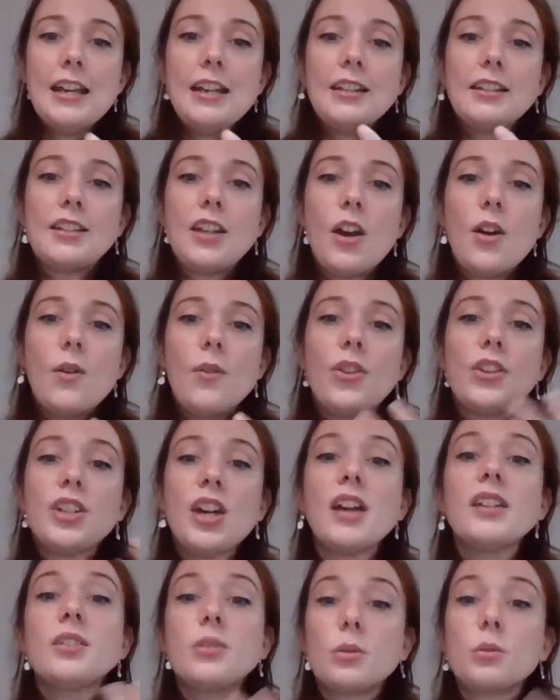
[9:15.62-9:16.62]
So the
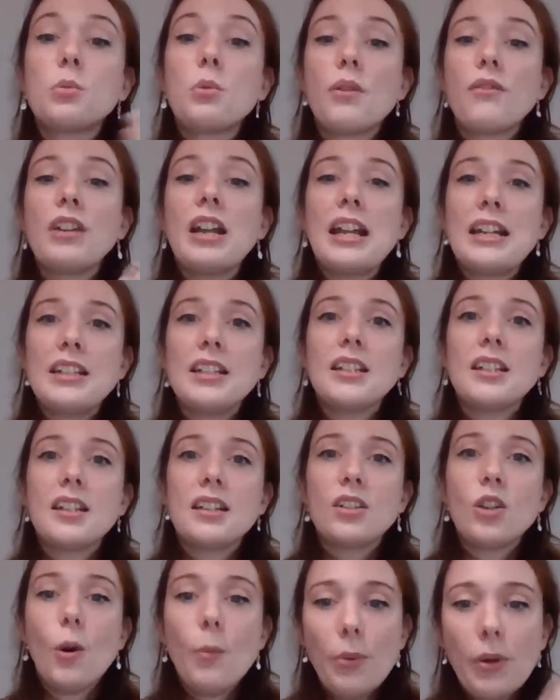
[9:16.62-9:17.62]
titles were related to
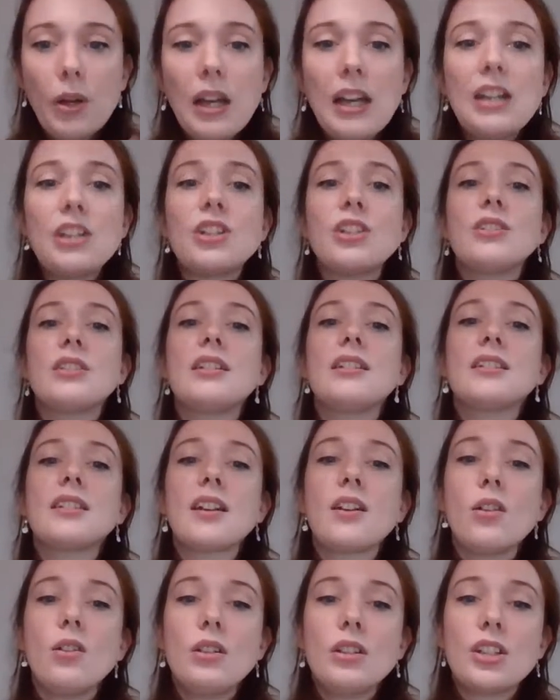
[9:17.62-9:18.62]
topical issues in
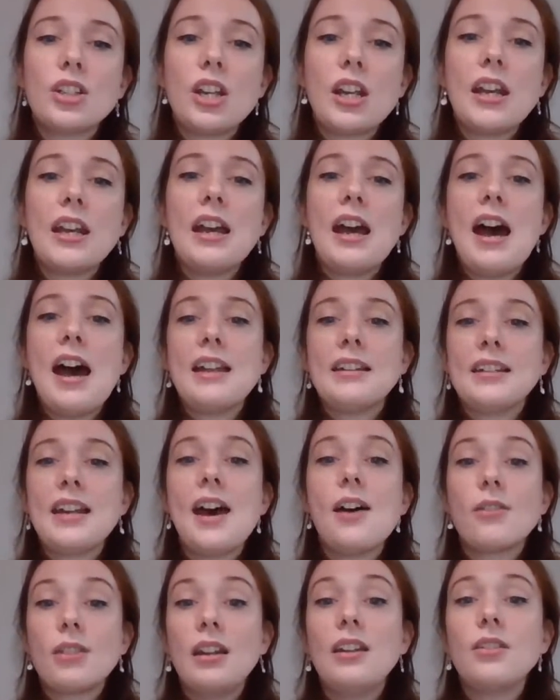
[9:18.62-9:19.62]
psychology and
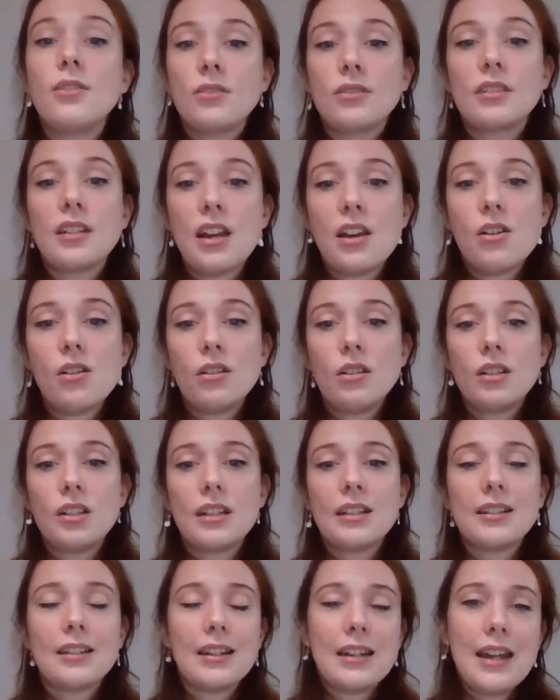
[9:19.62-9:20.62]
how clinical
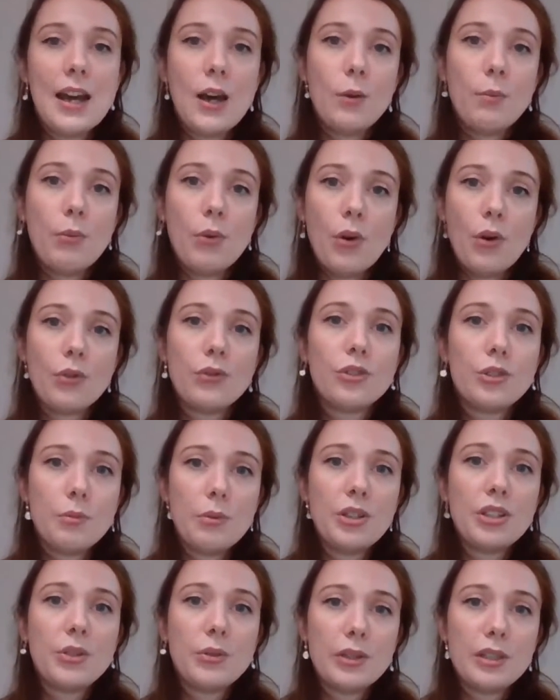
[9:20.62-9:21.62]
psychologists can help or
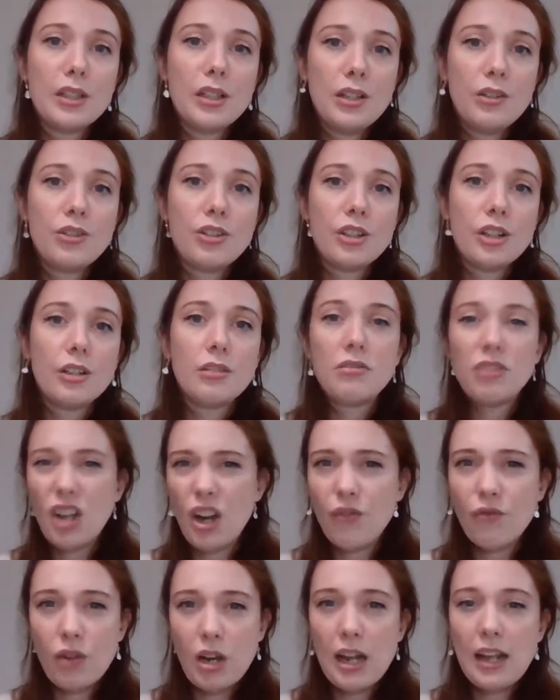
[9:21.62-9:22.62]
contribute to a solution
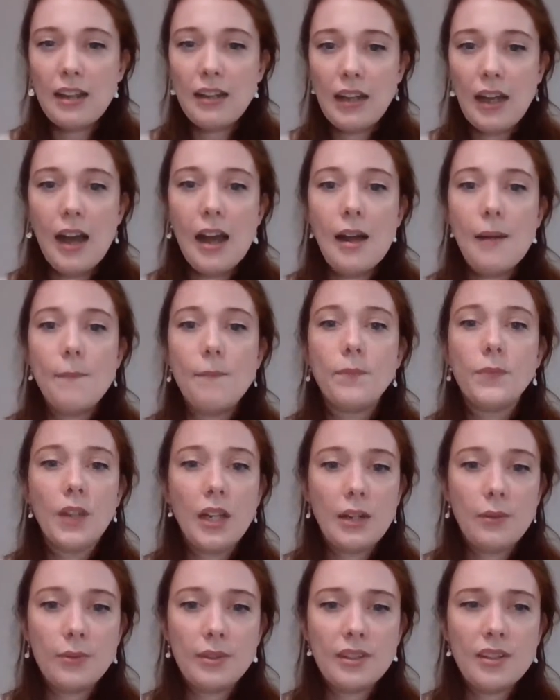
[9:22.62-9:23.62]
generally. And
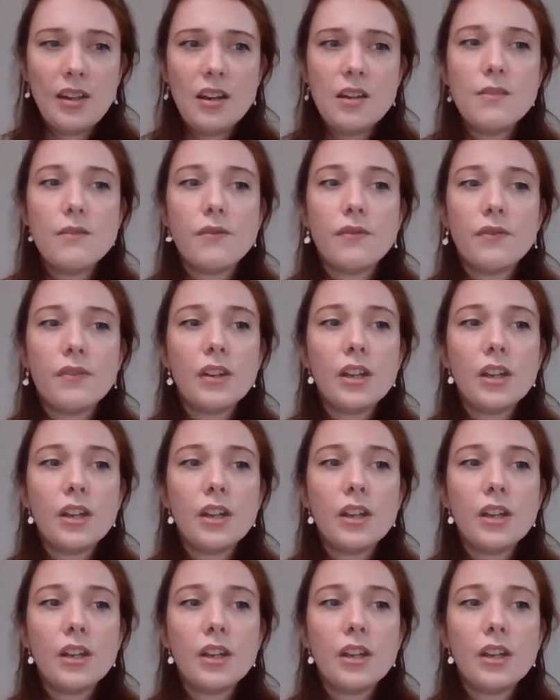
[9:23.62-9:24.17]
it was kind of,